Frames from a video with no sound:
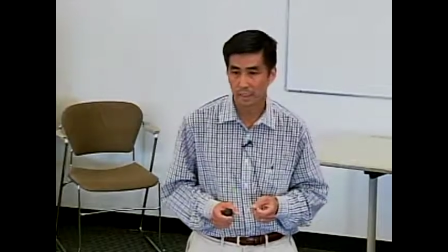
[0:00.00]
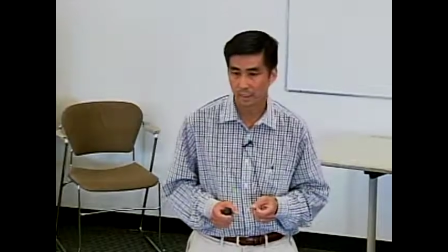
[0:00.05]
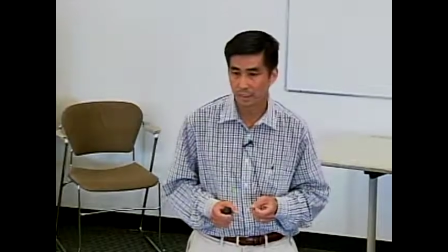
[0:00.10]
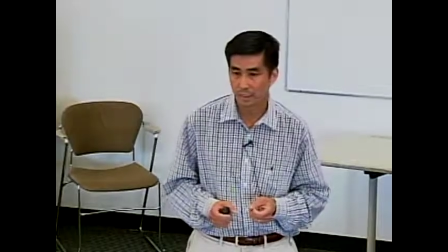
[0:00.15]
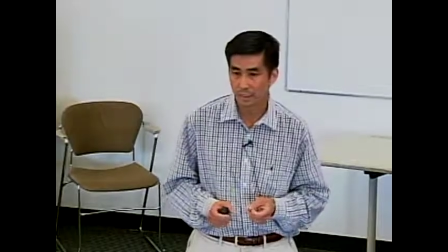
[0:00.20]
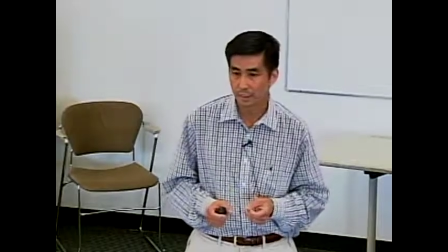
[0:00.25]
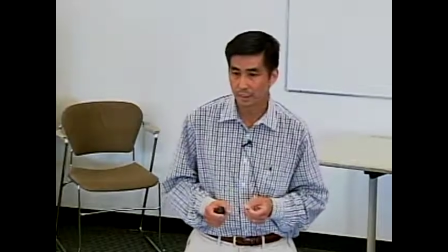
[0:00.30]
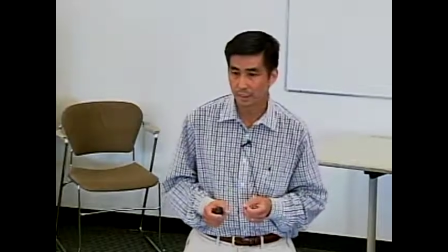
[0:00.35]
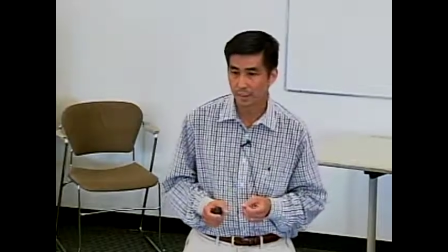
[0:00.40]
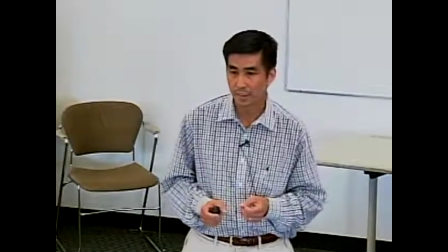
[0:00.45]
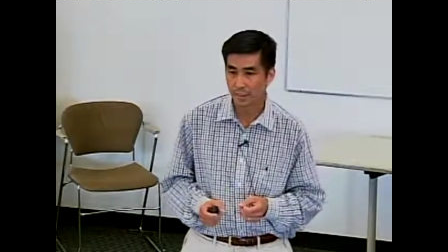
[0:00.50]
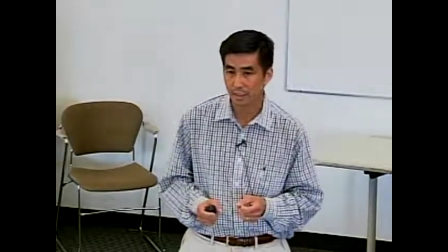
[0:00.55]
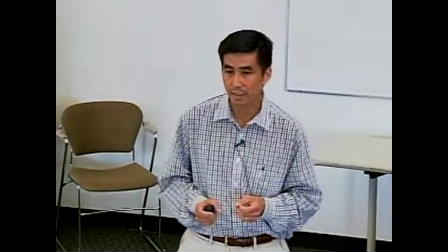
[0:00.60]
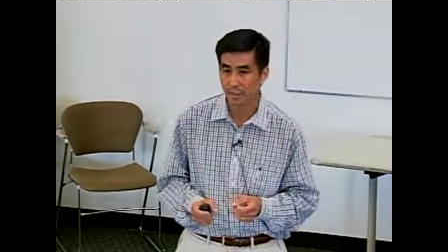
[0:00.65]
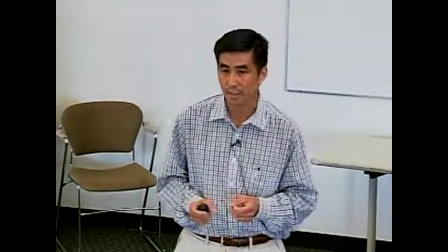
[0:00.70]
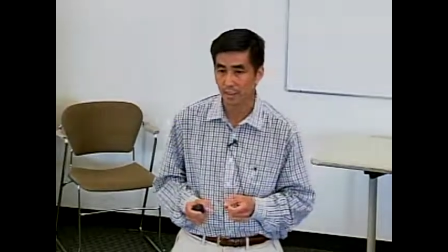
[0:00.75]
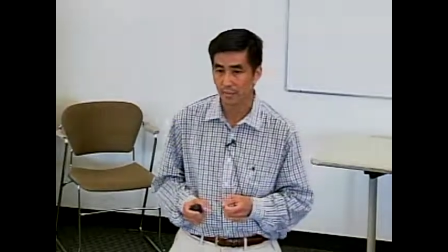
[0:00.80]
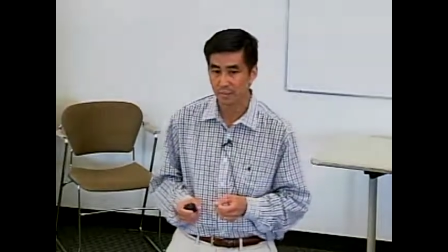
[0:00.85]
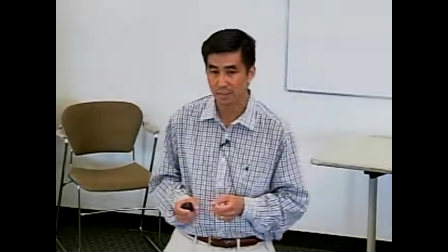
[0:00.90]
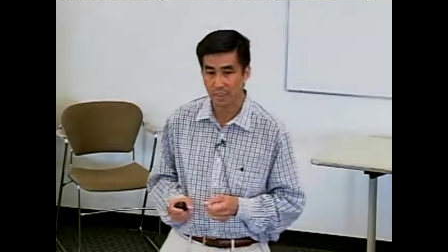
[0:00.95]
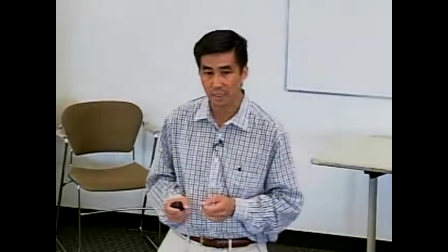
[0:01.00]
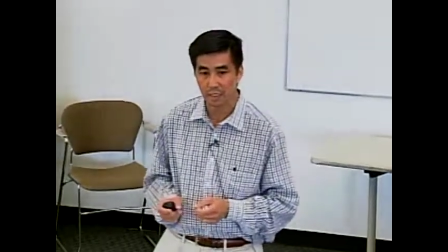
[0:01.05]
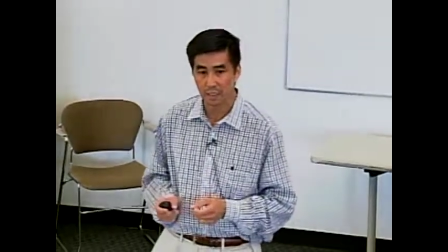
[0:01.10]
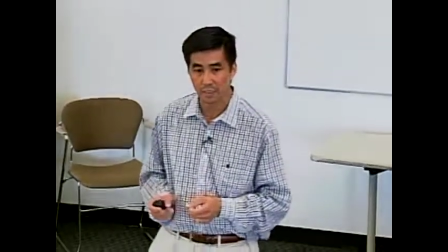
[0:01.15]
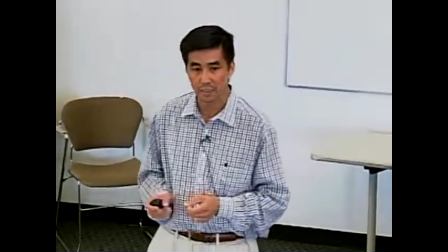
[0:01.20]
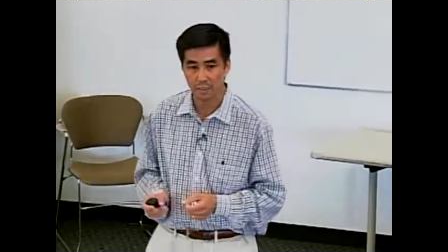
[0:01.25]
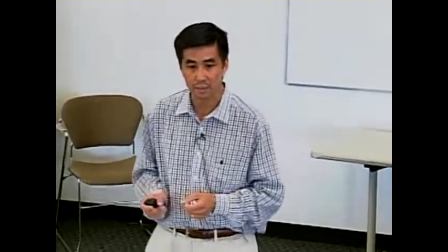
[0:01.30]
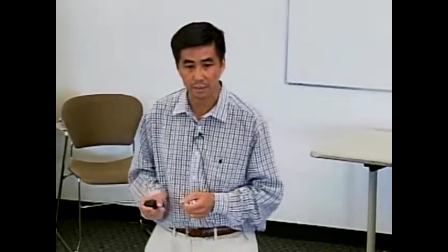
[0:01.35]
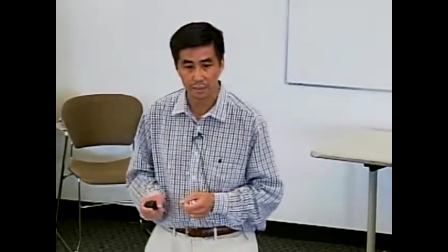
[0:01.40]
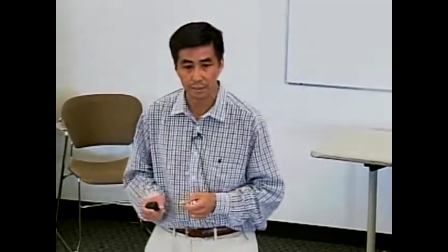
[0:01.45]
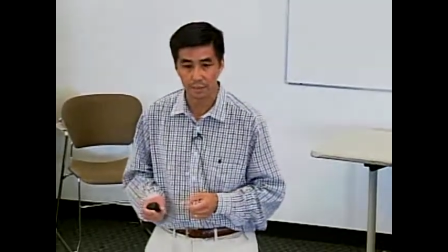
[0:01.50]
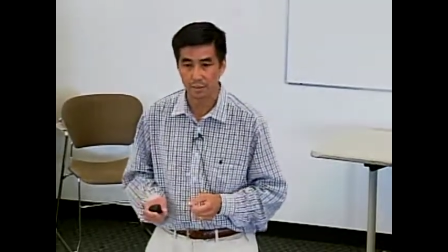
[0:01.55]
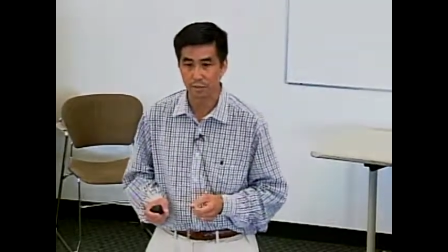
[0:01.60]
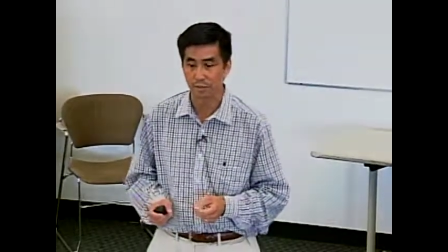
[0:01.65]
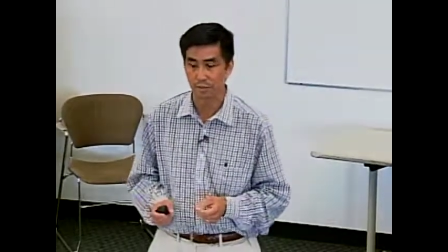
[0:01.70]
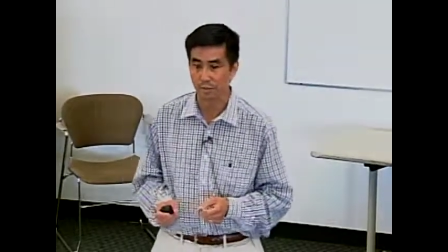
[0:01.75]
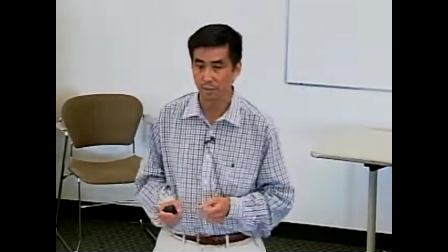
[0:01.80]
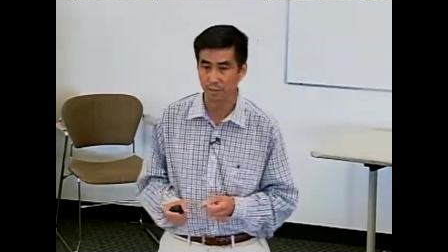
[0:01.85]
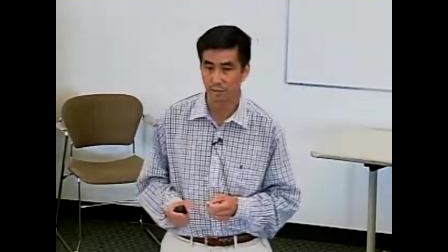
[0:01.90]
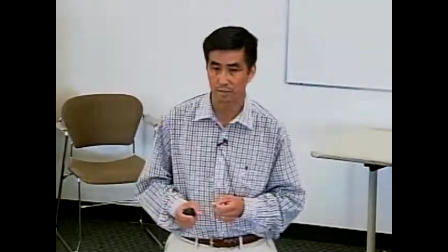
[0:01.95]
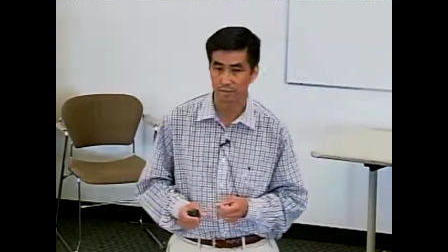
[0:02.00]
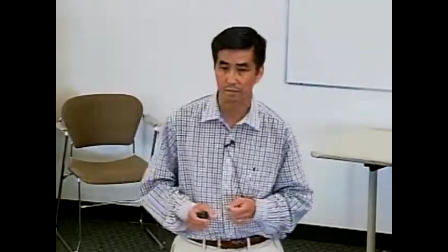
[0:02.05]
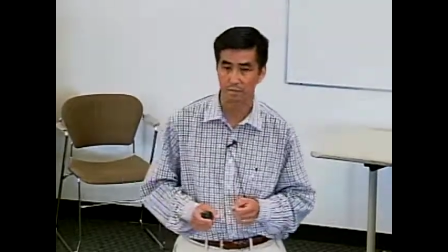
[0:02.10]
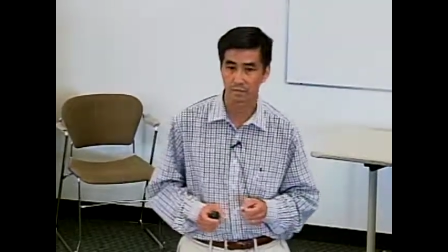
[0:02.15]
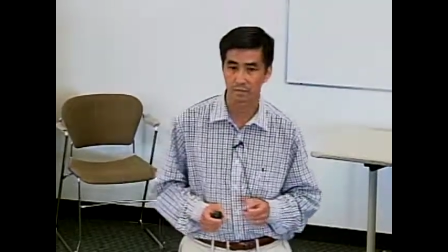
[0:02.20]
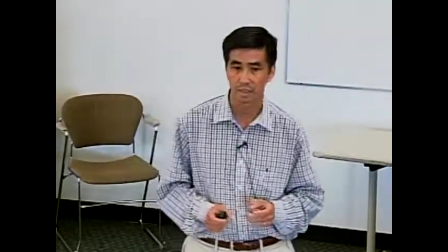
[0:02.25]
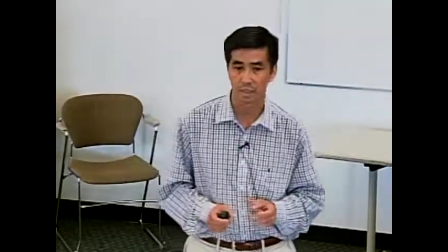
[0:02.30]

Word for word: ADHD is conceptualized as a disorder of,